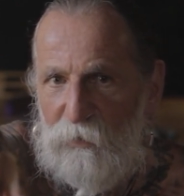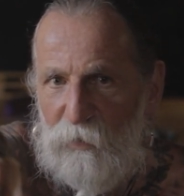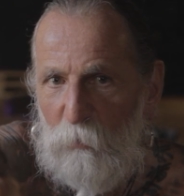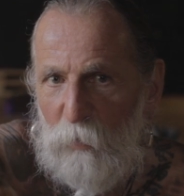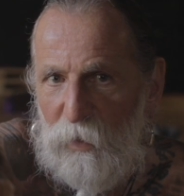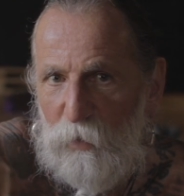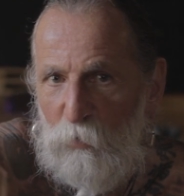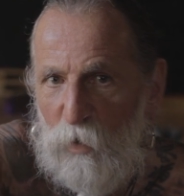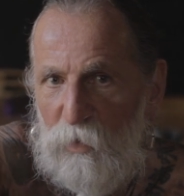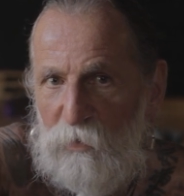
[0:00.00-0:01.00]
Somebody
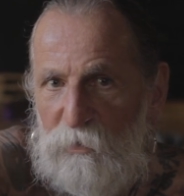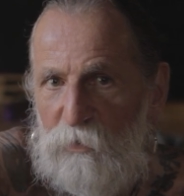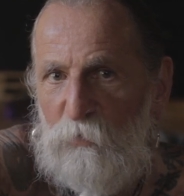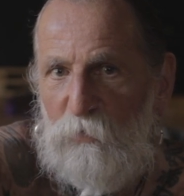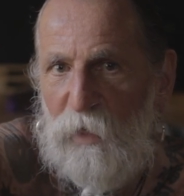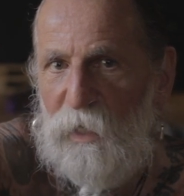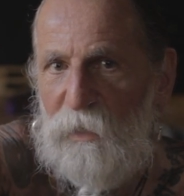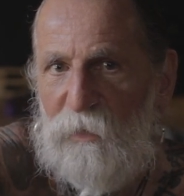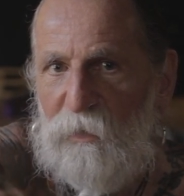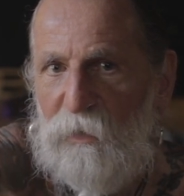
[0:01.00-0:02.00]
wants to
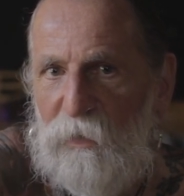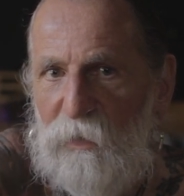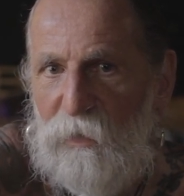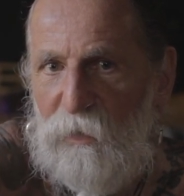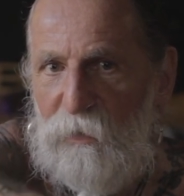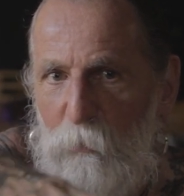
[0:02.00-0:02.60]
find uh,